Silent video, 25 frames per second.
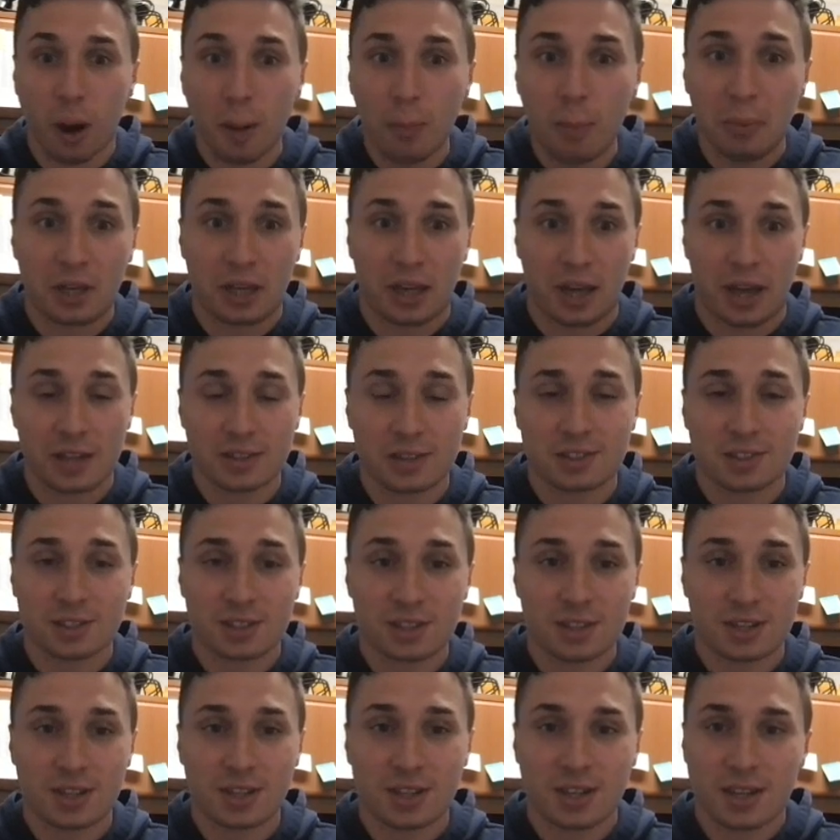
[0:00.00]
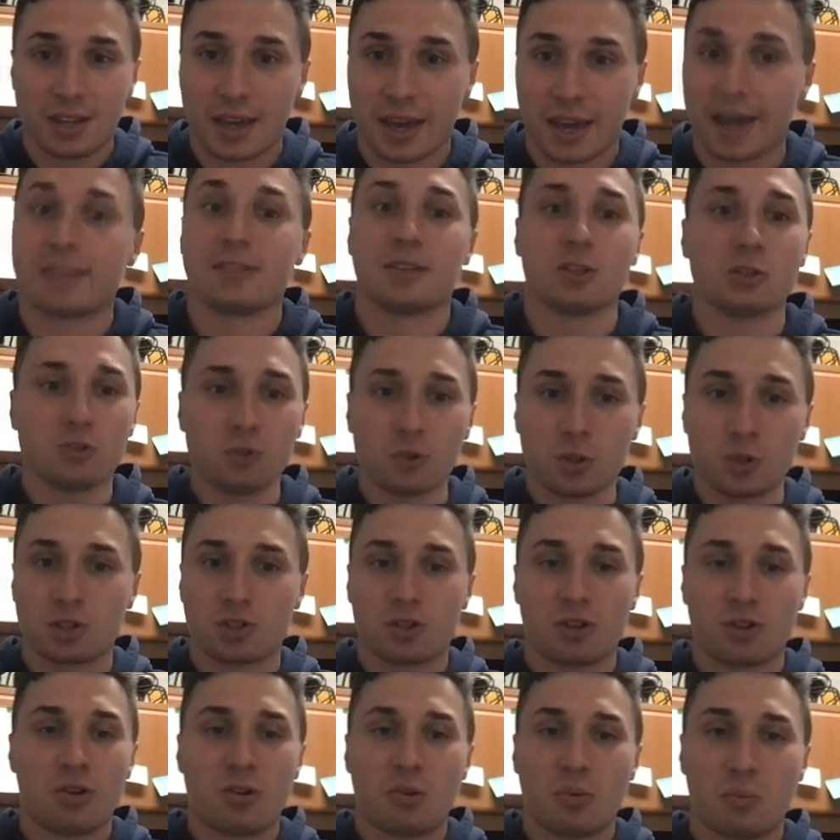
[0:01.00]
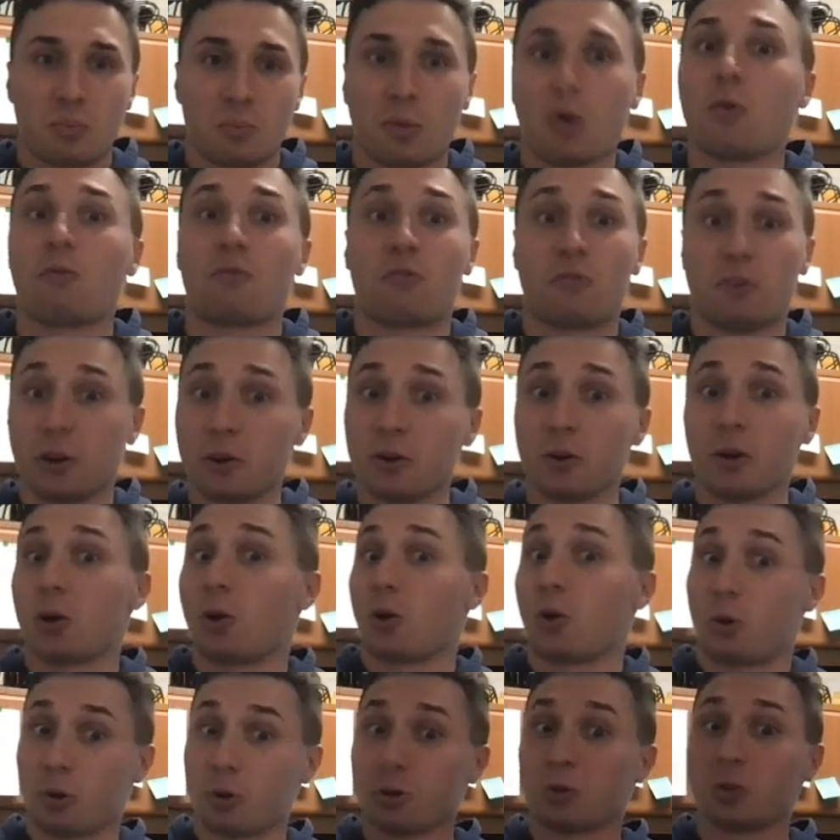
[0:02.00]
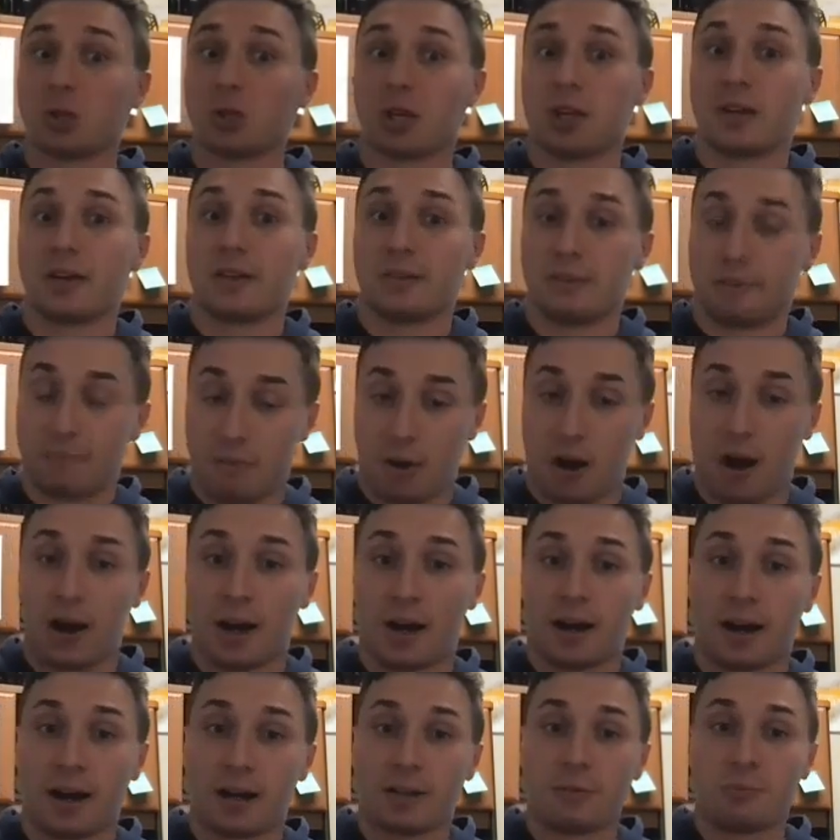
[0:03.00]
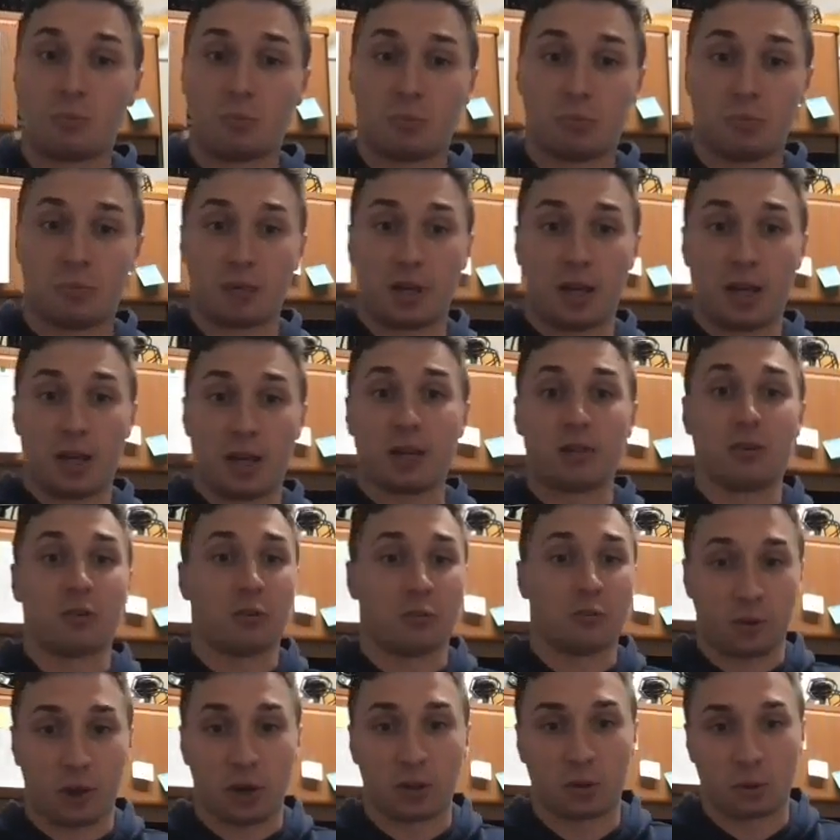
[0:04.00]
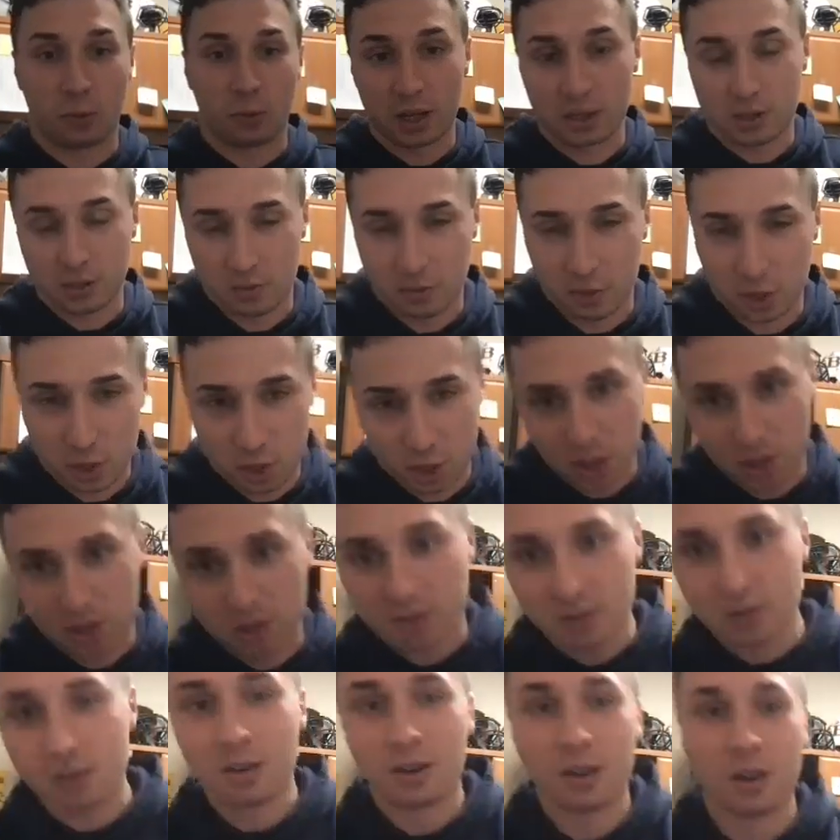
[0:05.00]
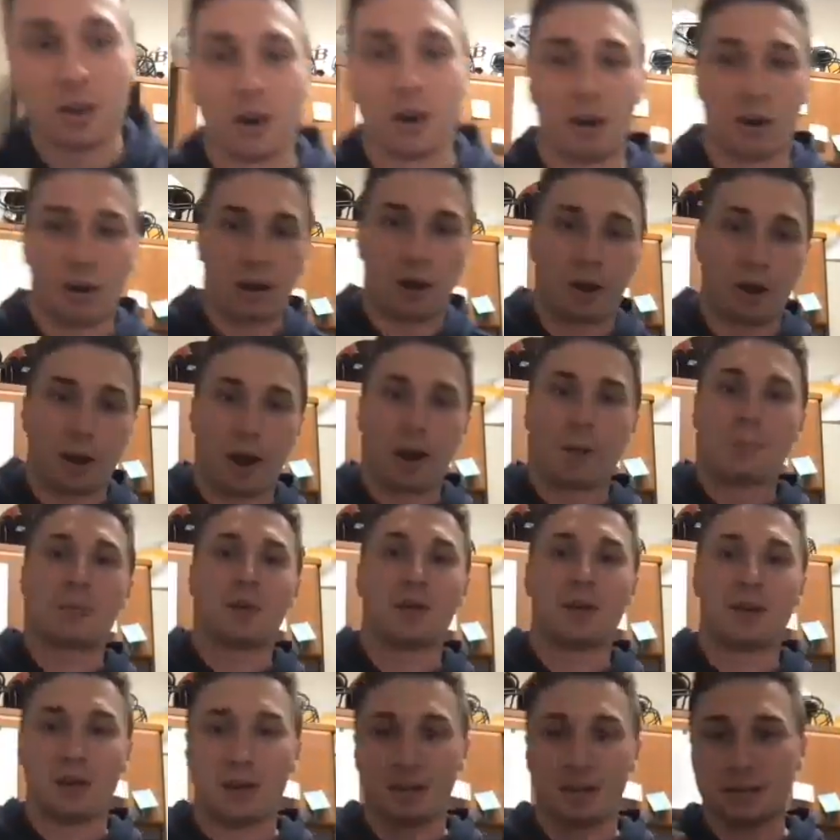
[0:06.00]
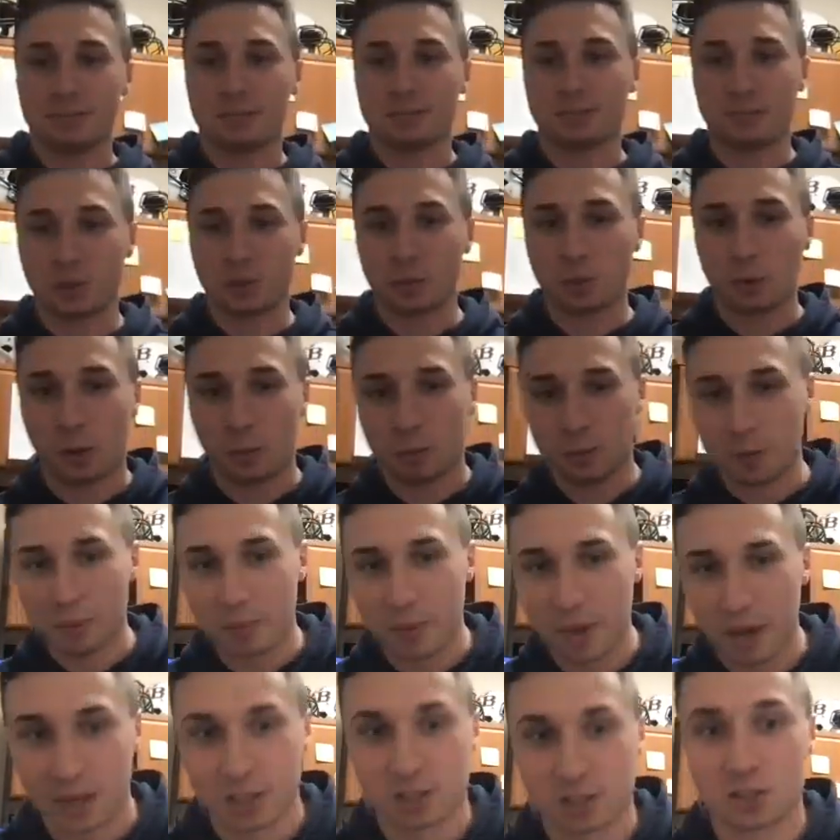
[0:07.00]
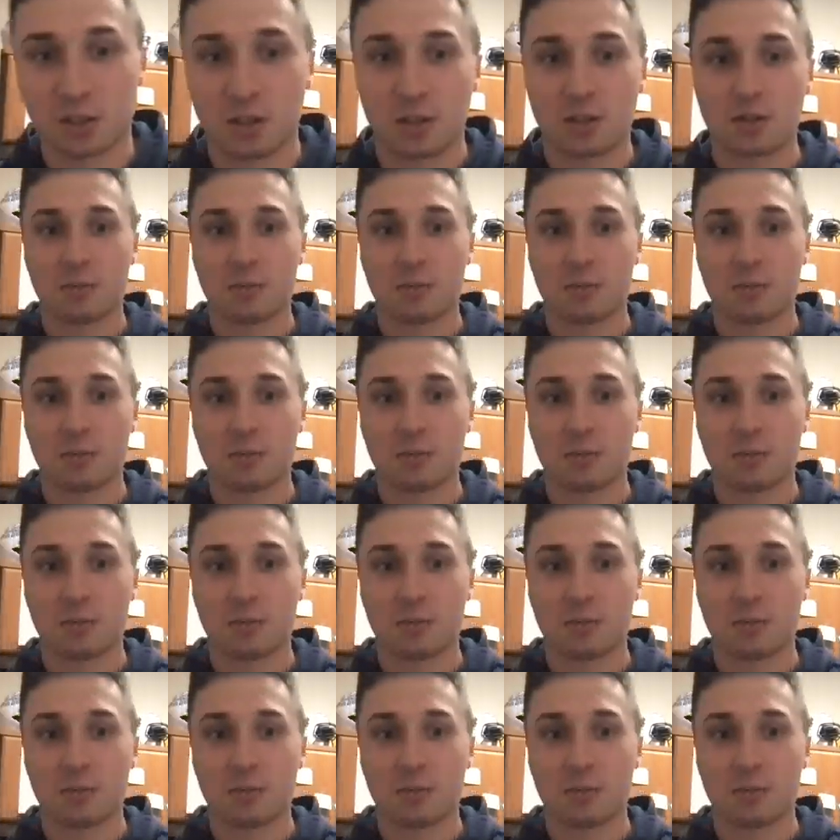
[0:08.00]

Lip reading: up against, and this was very early on in the featherweight division, RIP, you won't be missed.